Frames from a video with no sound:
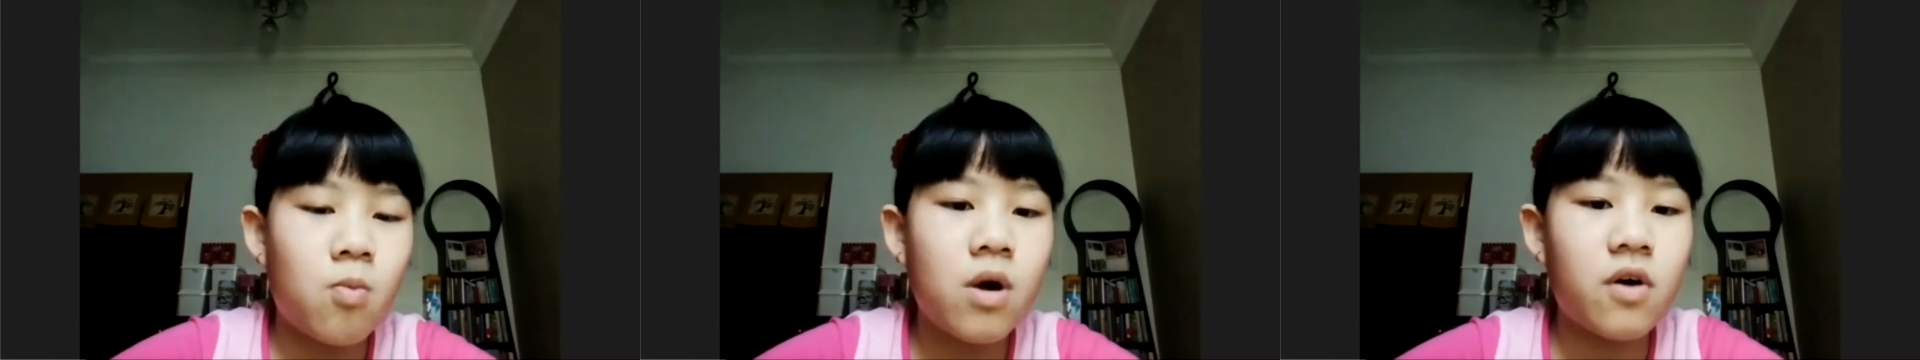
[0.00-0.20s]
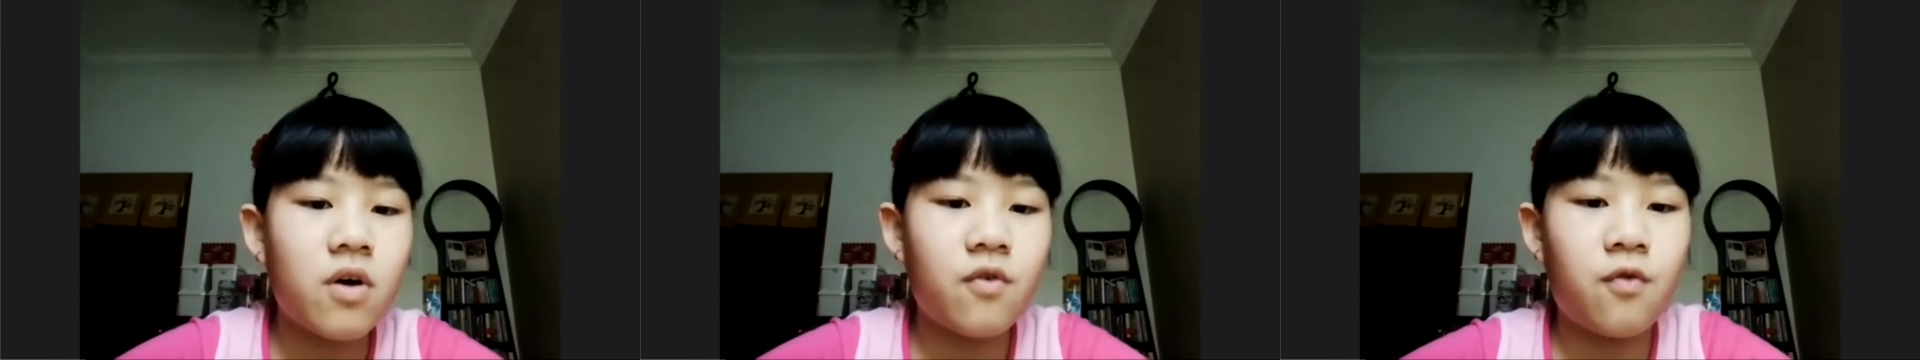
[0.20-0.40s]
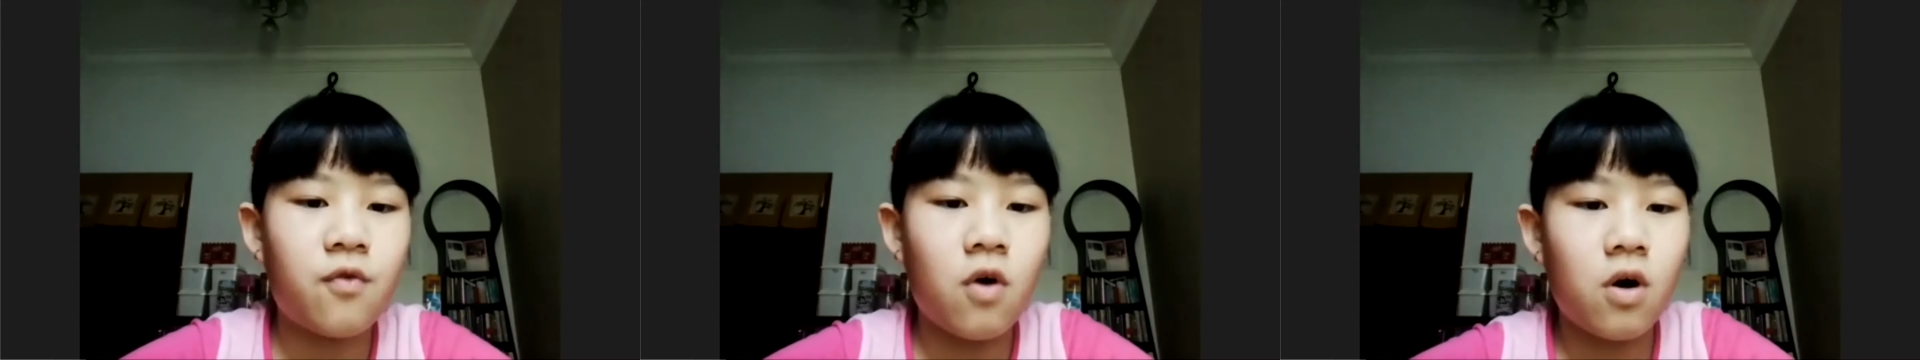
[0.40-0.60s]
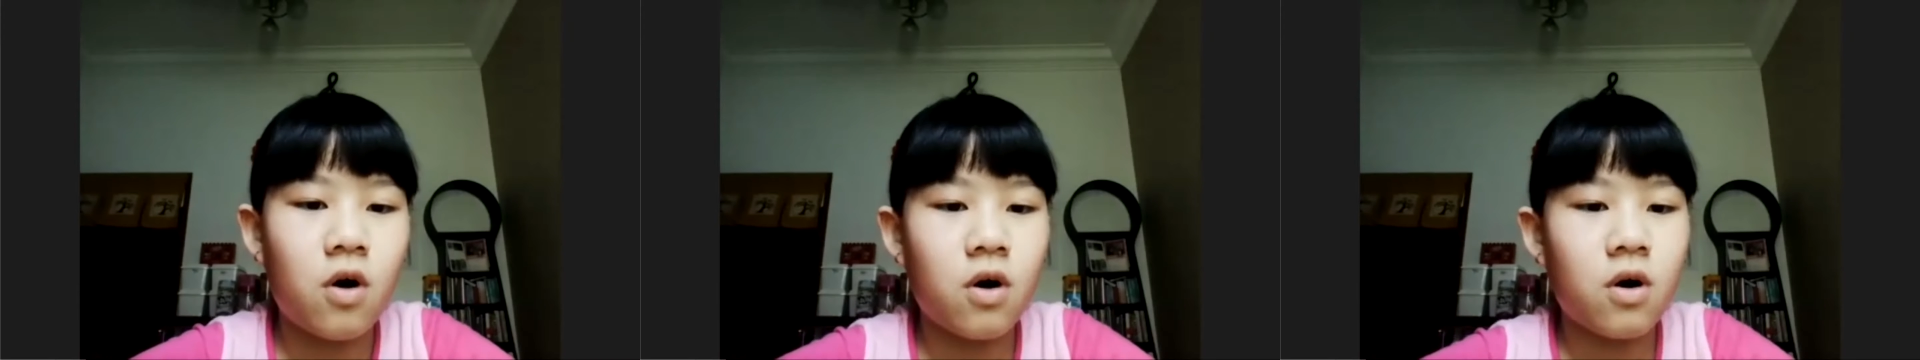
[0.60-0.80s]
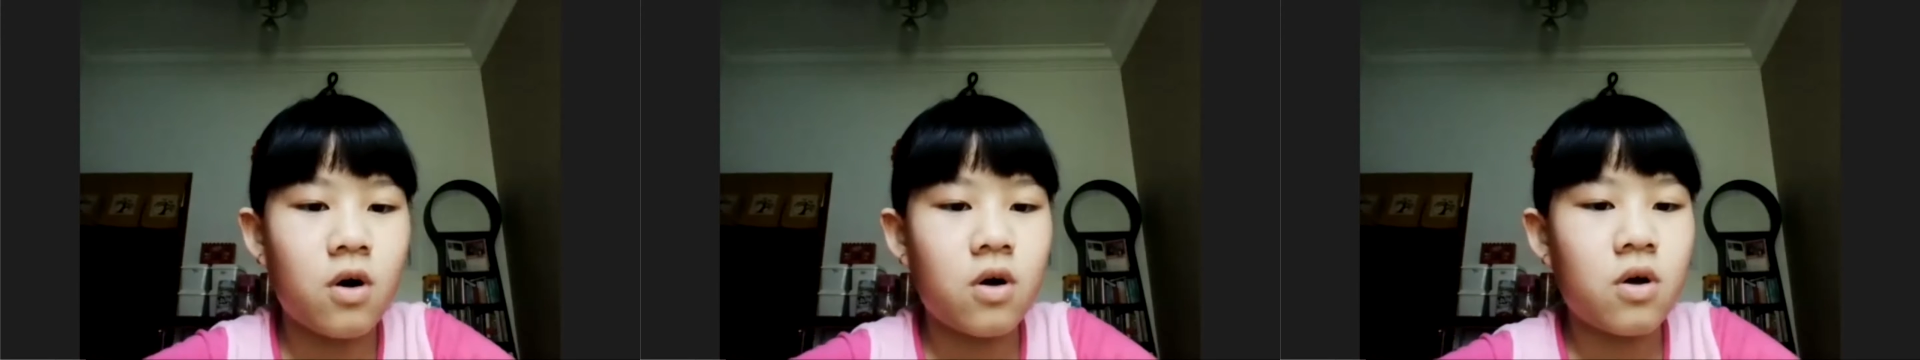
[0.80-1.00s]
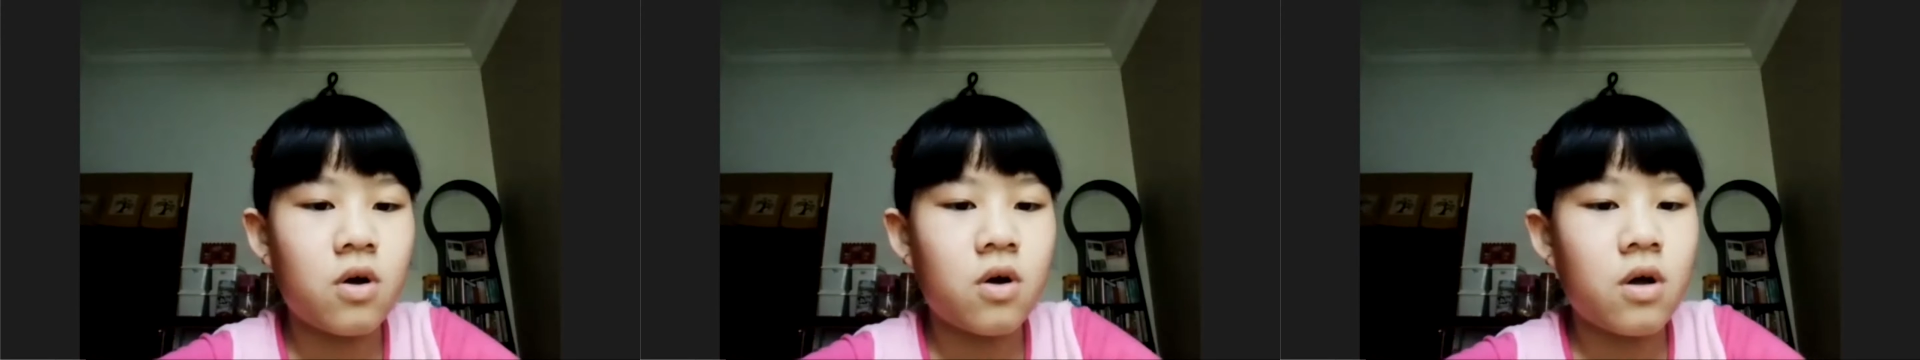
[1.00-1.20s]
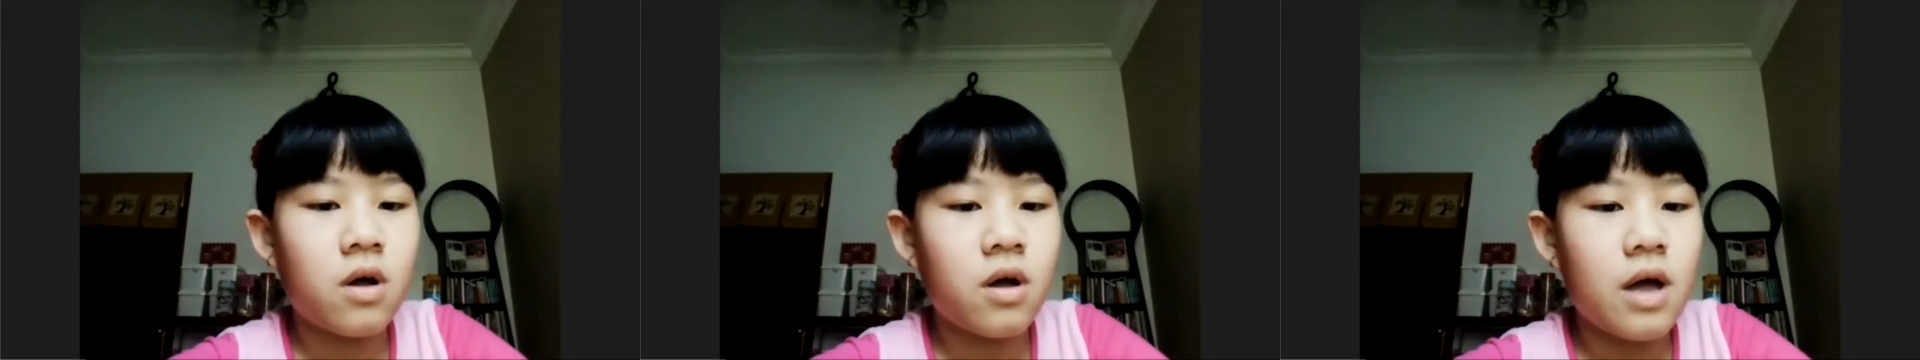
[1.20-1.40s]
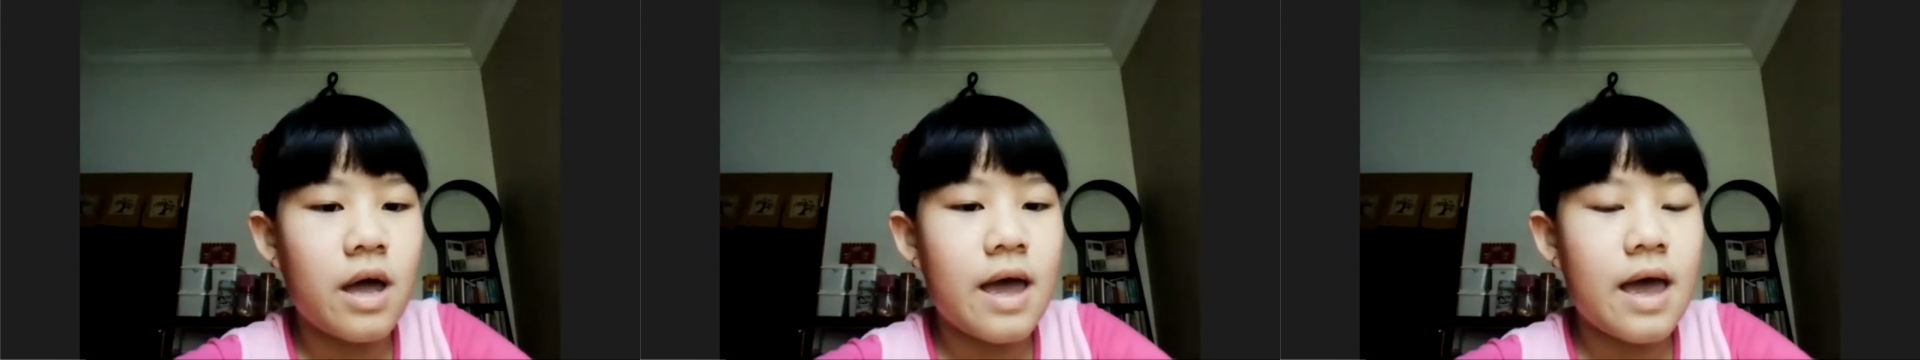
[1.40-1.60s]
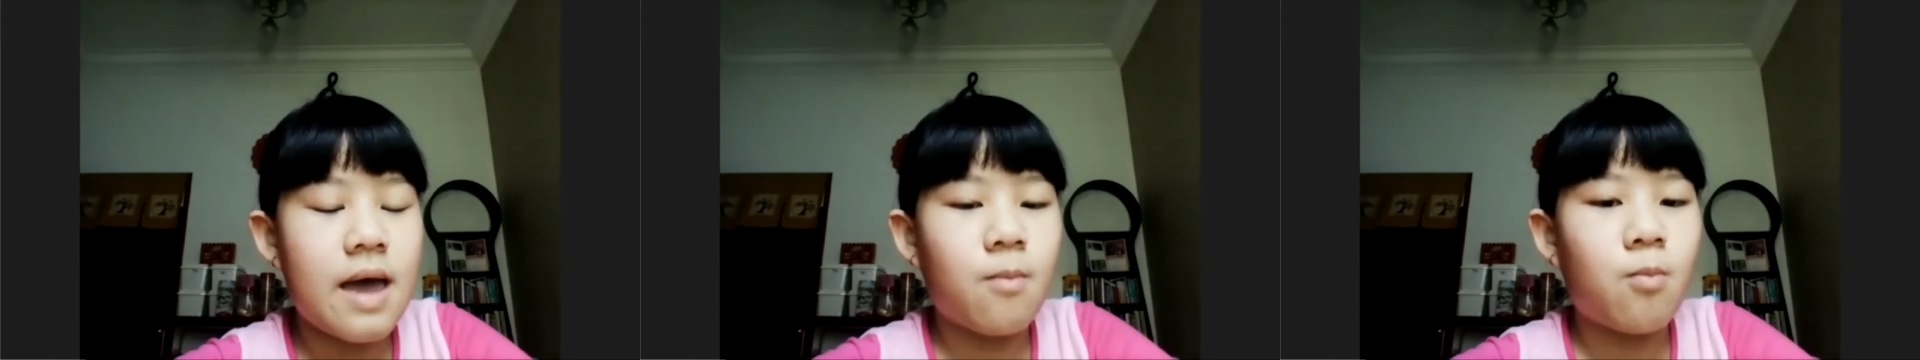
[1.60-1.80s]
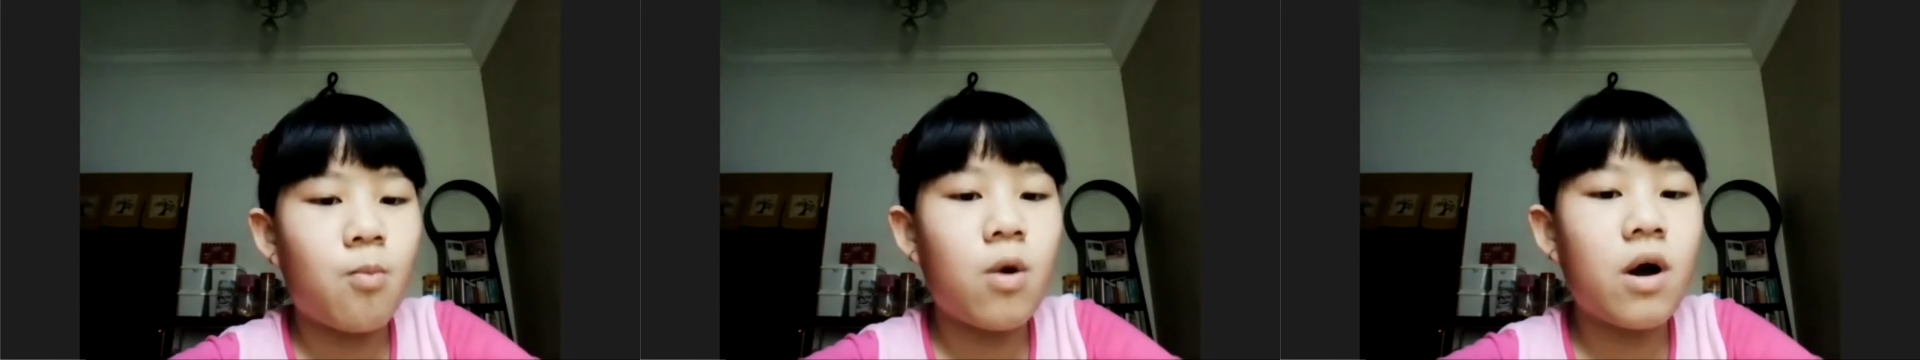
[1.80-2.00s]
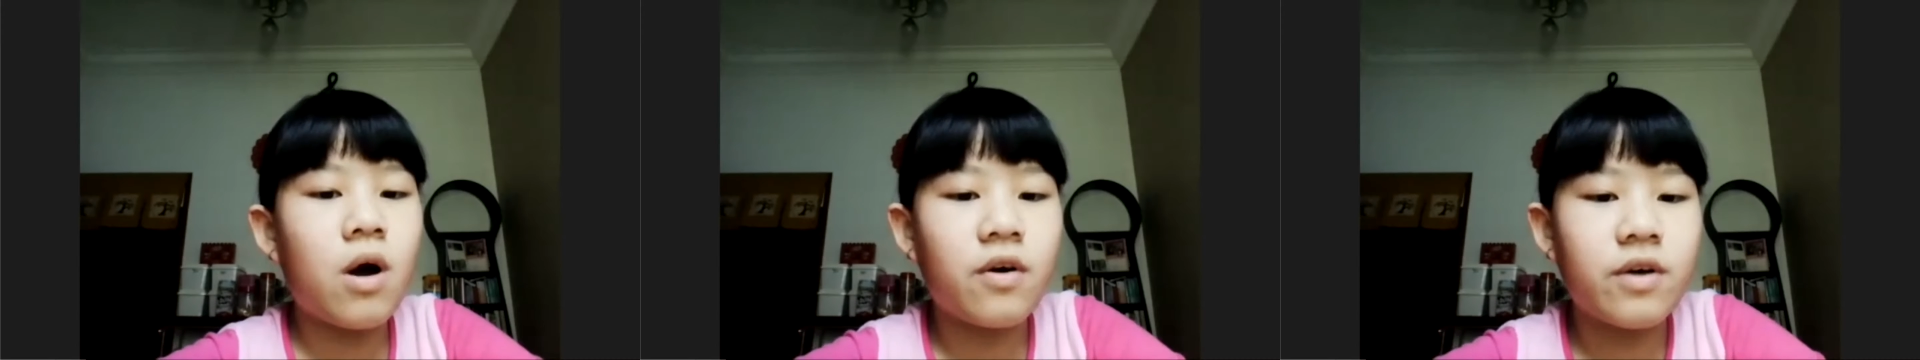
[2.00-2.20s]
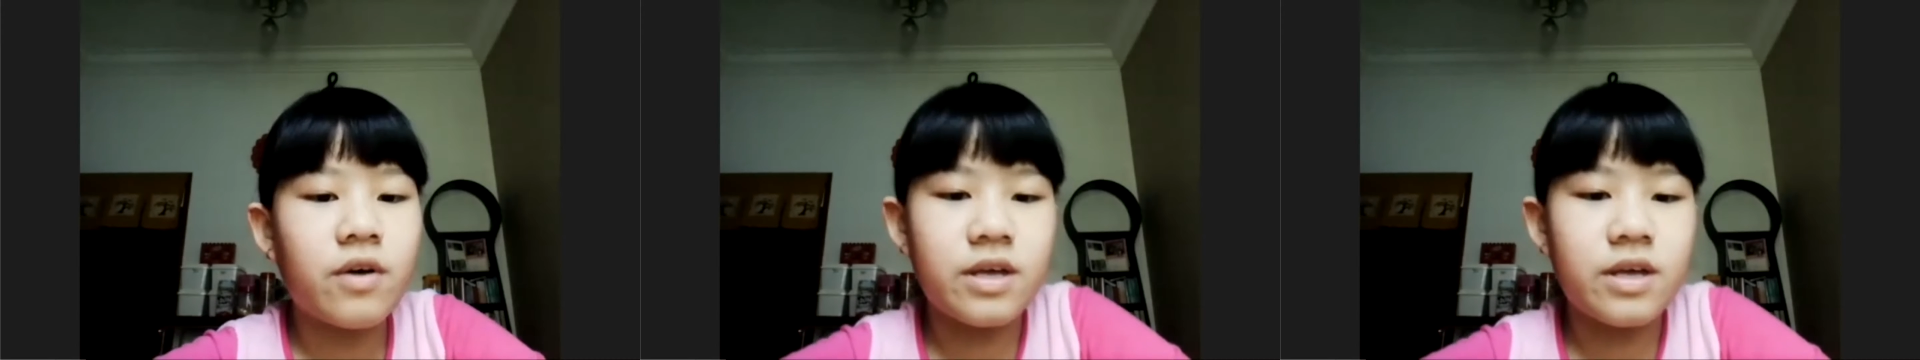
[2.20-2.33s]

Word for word: for and work it.